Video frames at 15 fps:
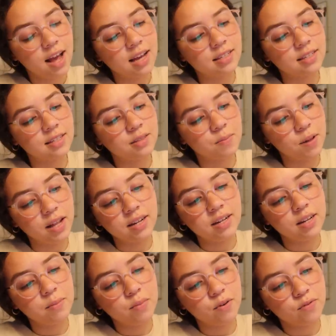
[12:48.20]
is a
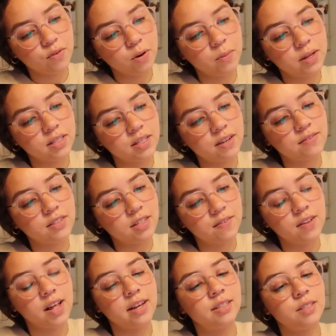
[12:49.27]
splendid performance of
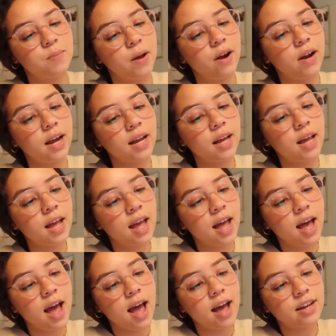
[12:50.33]
civilized sparing
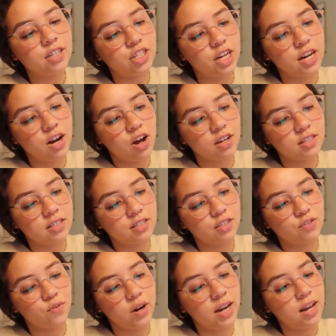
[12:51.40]
and Jane
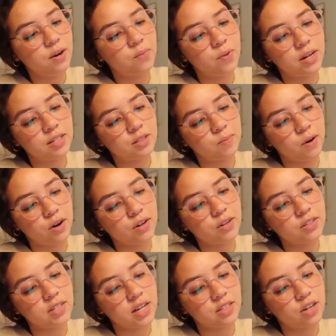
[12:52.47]
Austen's radiant wit
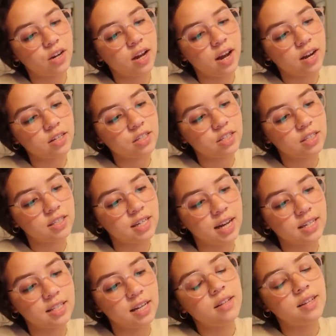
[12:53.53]
sparkles as her characters
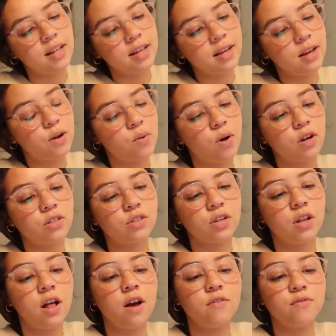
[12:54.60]
dance a delicate
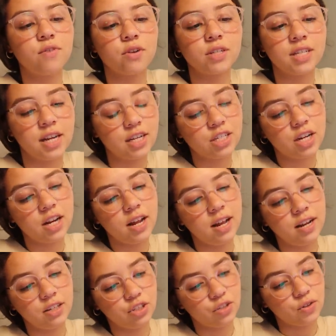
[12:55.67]
quadrille of flirtation
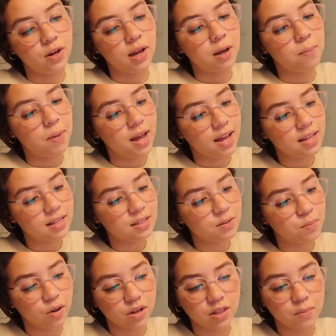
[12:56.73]
and intrigue, making this
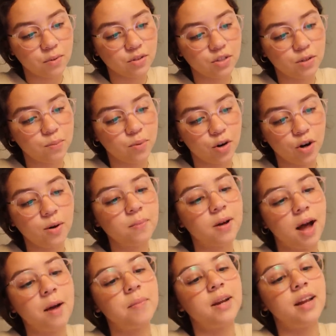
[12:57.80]
book the most superb
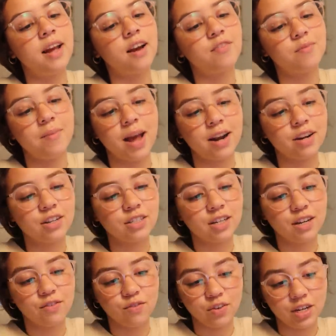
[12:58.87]
comedy of manners
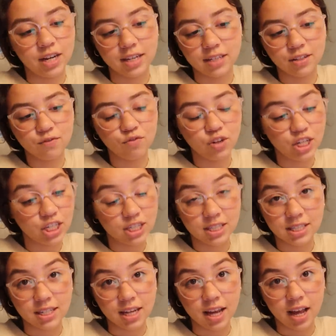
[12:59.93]
in
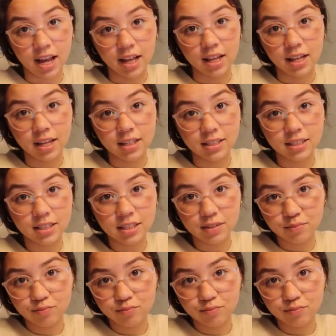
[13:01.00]
Regency England.